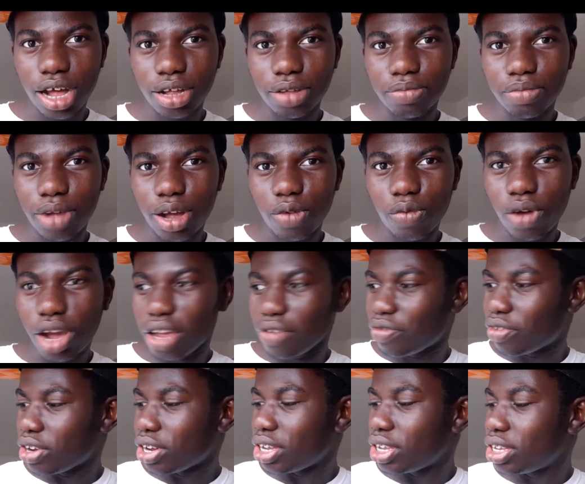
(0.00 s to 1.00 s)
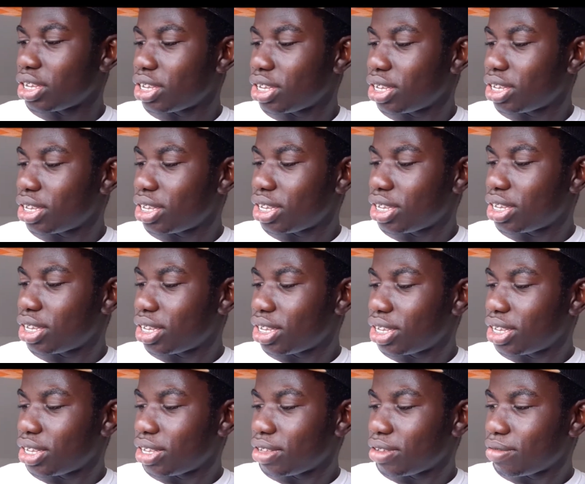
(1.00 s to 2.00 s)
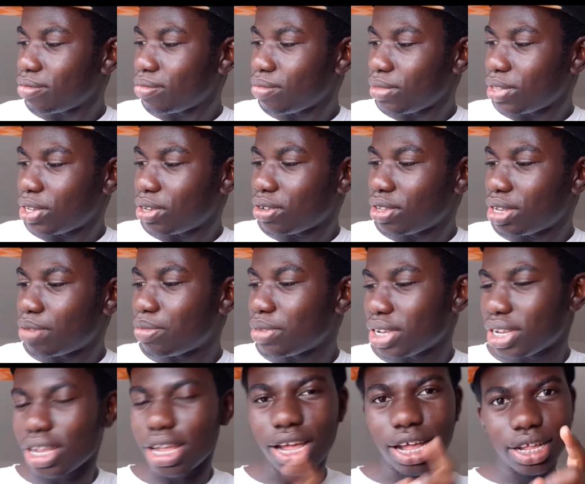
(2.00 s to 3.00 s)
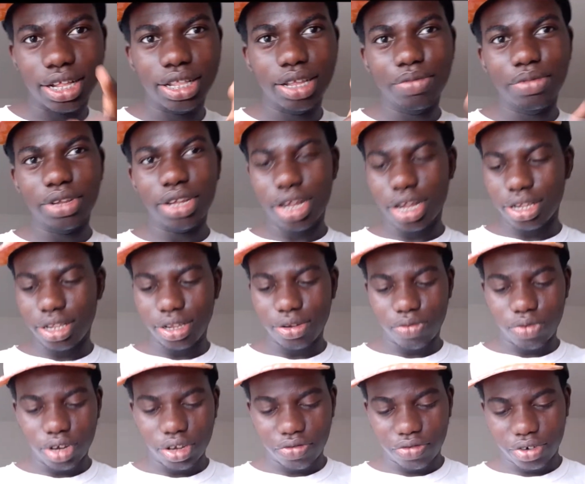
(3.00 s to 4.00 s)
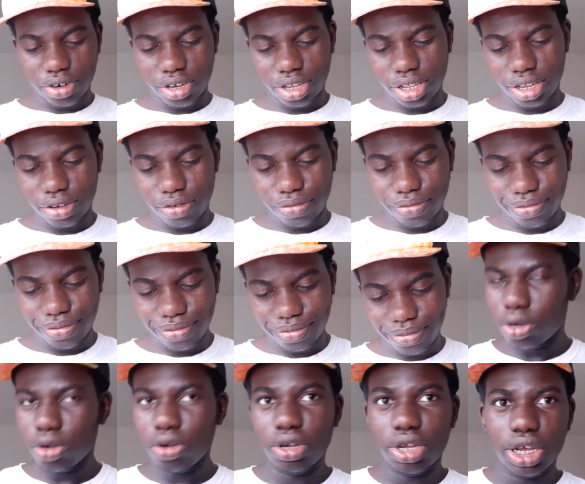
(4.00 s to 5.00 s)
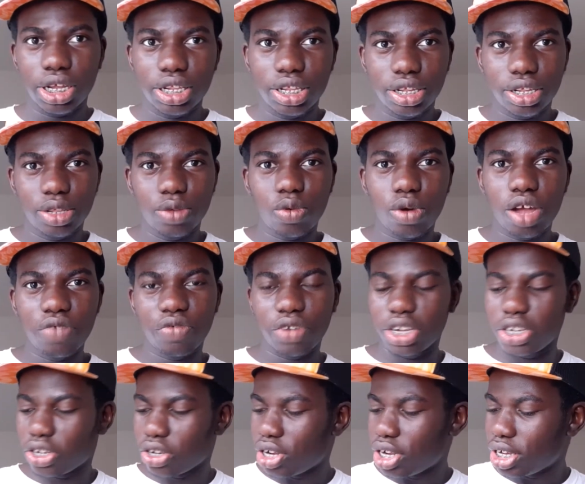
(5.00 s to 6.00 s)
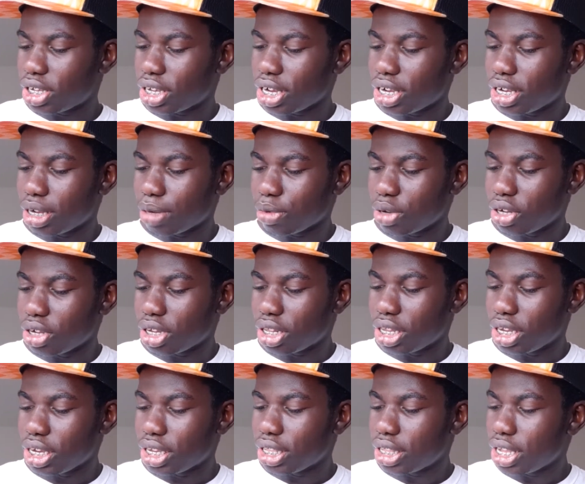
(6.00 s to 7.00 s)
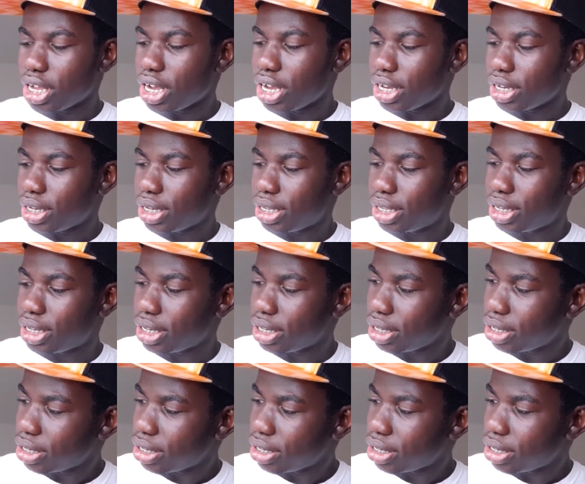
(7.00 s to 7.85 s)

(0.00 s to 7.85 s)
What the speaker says: my Wi-Fi. So let me add the Wi-Fi now. Okay, the Wi-Fi is connected. I'm gonna click next.